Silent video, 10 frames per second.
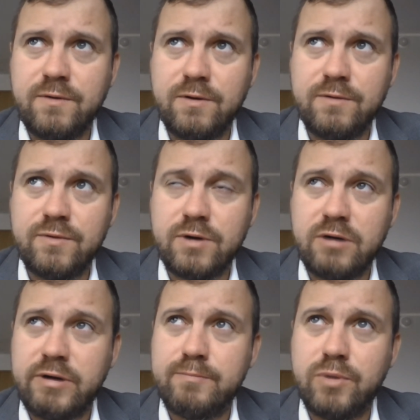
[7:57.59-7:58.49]

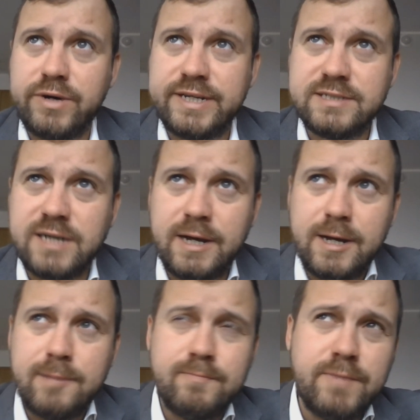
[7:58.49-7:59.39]
for our employees.
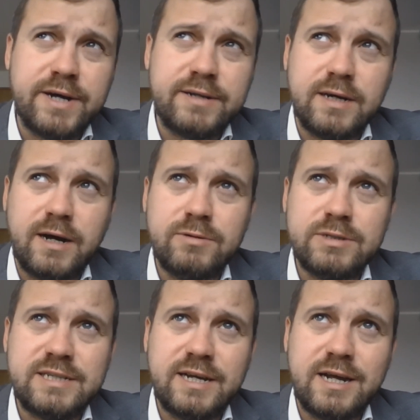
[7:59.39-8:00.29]
But I
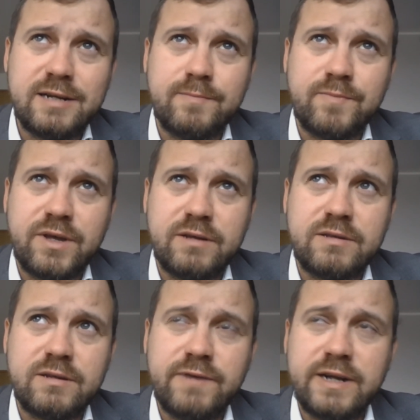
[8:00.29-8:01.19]
would say
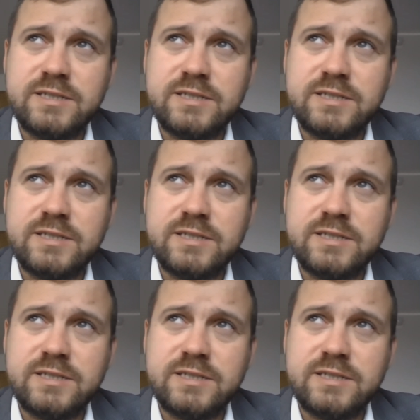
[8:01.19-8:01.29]
that